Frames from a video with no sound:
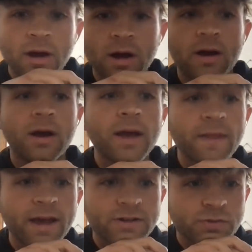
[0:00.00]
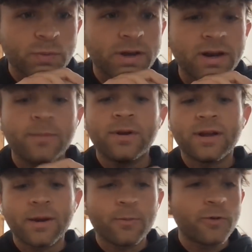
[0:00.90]
uh, and that's when I'm going
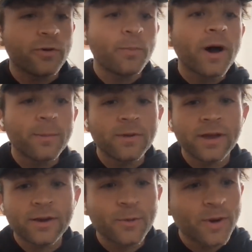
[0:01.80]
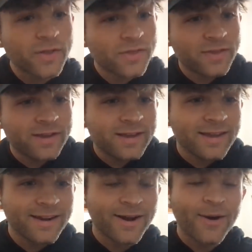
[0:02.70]
to get real public with
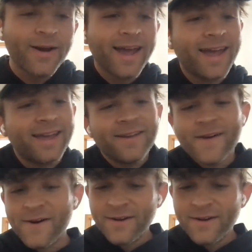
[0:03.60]
you know, hey,